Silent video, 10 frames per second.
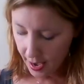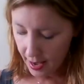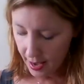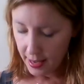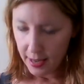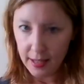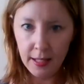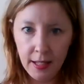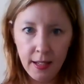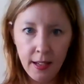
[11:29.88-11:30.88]
And
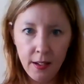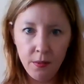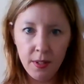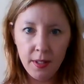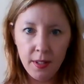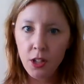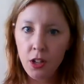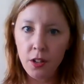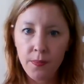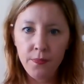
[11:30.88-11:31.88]
then it was
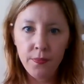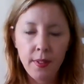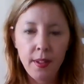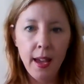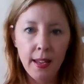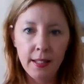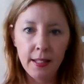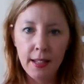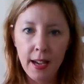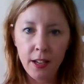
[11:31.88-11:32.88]
secure
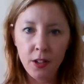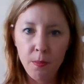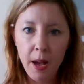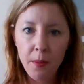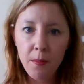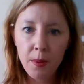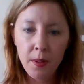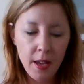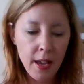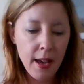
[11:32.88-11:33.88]
and I could pump.
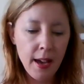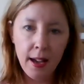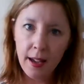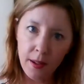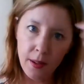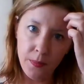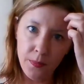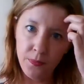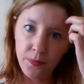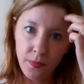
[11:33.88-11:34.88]

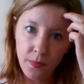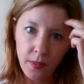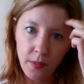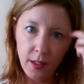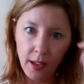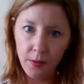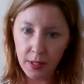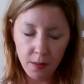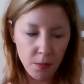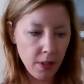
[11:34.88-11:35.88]
Um, it was
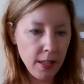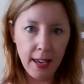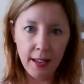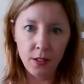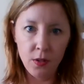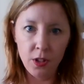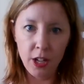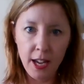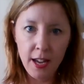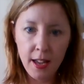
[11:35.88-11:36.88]
completely hands
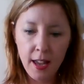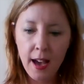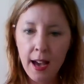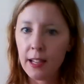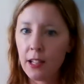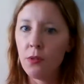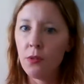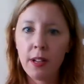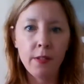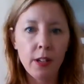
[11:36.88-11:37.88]
free. I could do
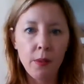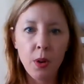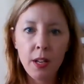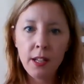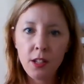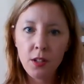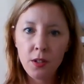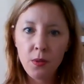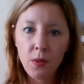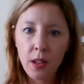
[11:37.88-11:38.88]
whatever I wanted
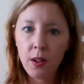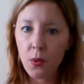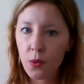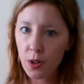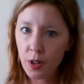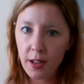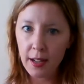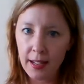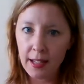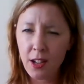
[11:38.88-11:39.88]
to, or,
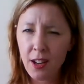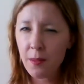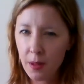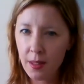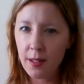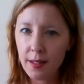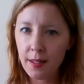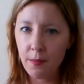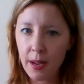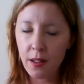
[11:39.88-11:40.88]
and I talk about this
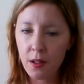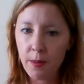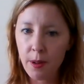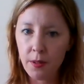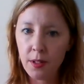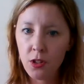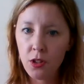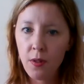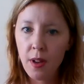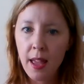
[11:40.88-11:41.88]
in my other post
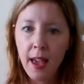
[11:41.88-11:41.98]
too,